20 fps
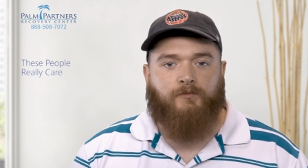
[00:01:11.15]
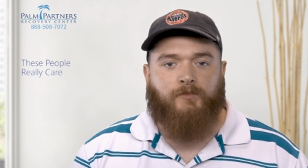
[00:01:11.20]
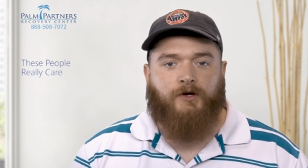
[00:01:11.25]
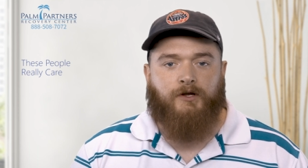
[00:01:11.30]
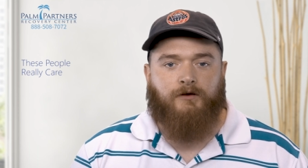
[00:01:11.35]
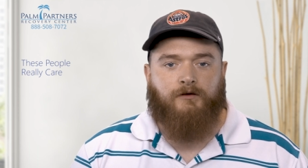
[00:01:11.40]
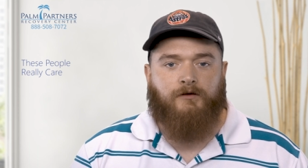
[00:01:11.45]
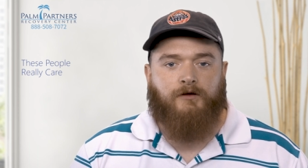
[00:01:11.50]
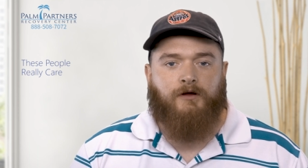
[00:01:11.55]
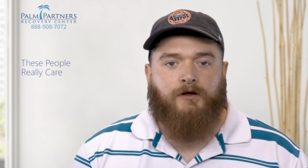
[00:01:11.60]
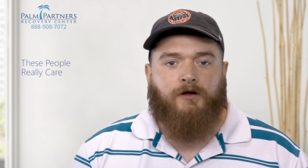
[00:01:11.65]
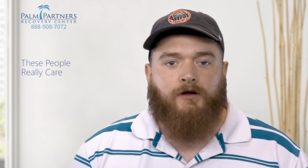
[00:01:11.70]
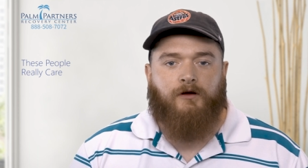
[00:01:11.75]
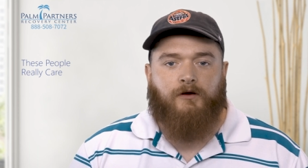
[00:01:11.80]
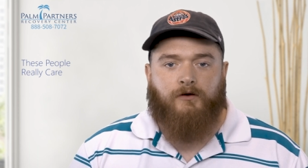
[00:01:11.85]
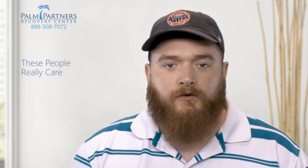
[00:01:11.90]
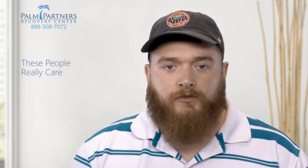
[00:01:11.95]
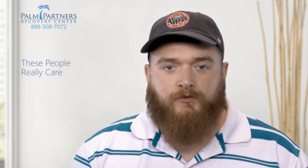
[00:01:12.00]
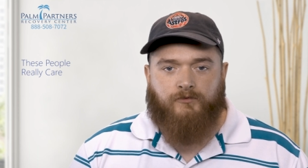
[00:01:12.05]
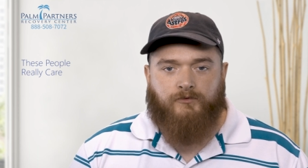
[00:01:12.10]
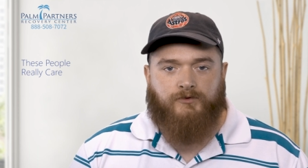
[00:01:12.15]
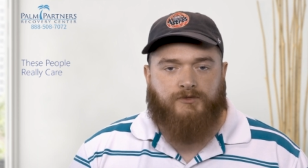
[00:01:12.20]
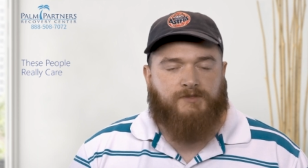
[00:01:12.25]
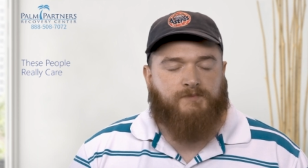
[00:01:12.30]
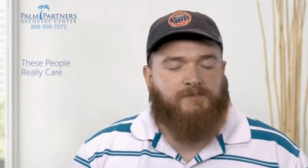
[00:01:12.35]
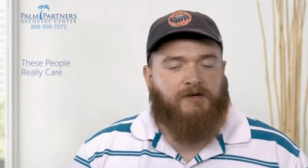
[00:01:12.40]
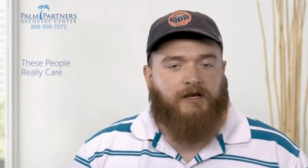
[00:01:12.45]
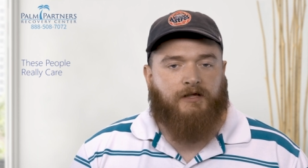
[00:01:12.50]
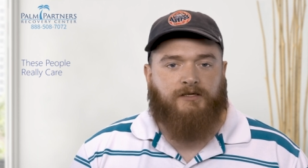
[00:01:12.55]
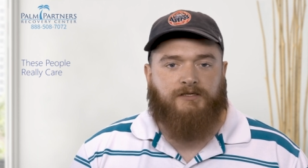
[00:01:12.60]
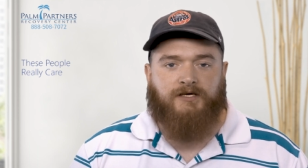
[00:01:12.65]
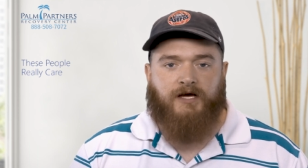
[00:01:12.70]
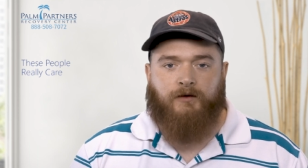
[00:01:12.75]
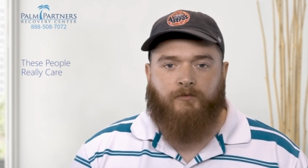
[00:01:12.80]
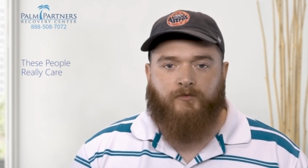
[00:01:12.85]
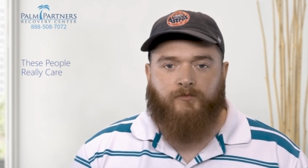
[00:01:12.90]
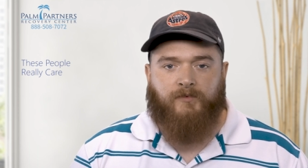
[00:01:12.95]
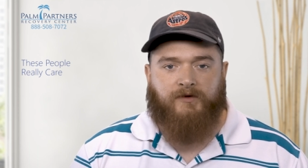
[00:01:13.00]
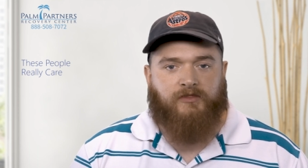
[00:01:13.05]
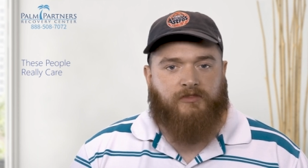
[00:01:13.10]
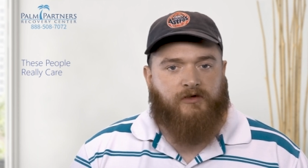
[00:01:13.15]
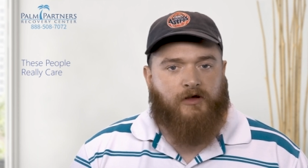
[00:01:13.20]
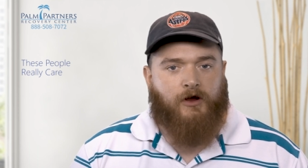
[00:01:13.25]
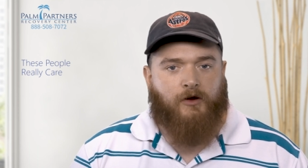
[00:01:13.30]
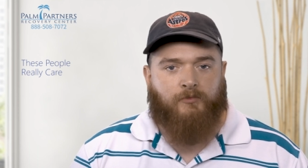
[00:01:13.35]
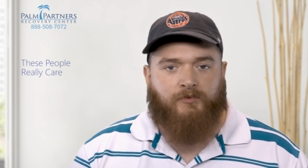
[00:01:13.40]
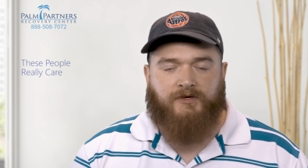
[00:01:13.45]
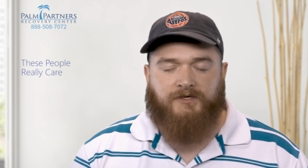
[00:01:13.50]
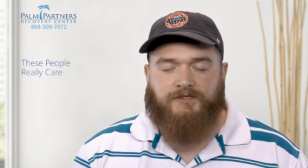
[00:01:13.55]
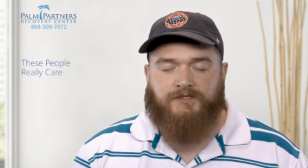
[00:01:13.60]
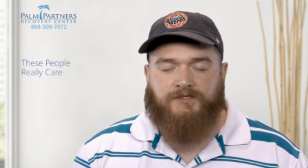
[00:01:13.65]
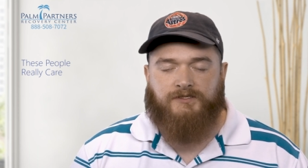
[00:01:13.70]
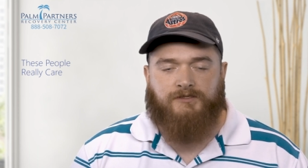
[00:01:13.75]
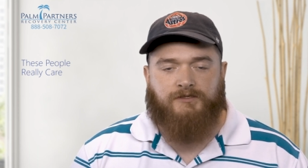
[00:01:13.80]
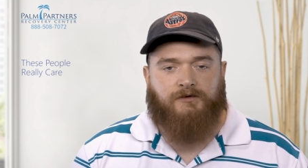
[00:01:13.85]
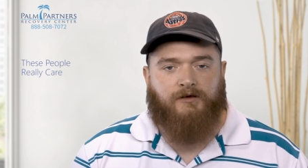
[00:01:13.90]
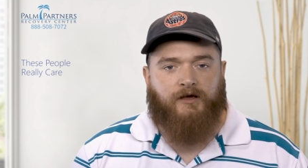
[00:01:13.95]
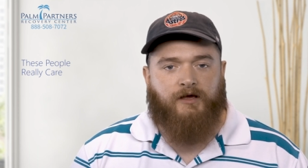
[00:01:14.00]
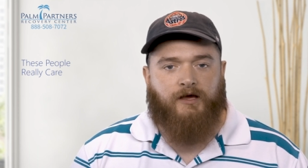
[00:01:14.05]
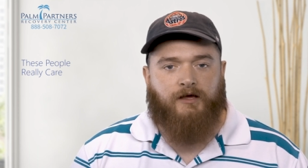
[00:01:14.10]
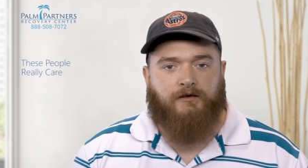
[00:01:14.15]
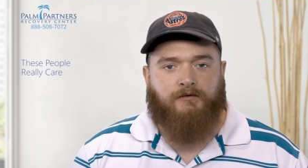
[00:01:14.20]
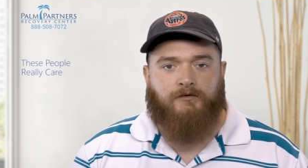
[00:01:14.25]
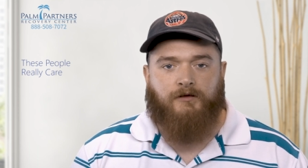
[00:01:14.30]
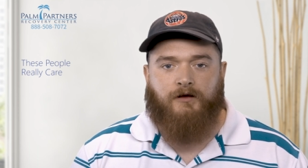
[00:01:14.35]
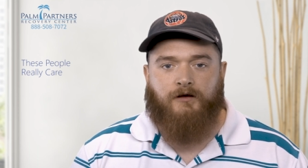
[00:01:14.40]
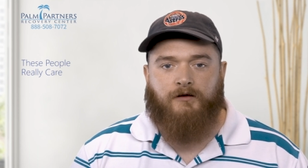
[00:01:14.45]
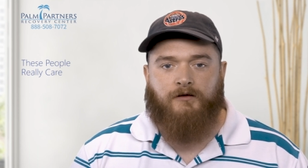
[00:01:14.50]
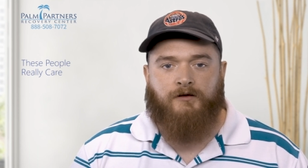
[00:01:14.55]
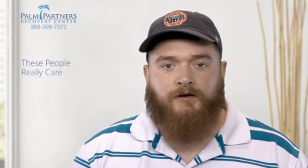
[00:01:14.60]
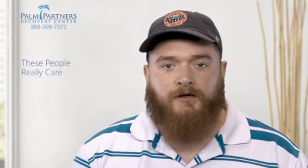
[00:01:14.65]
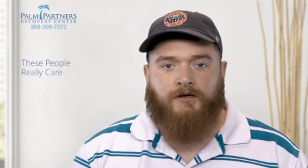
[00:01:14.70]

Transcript: But through spending time with my therapist and uh,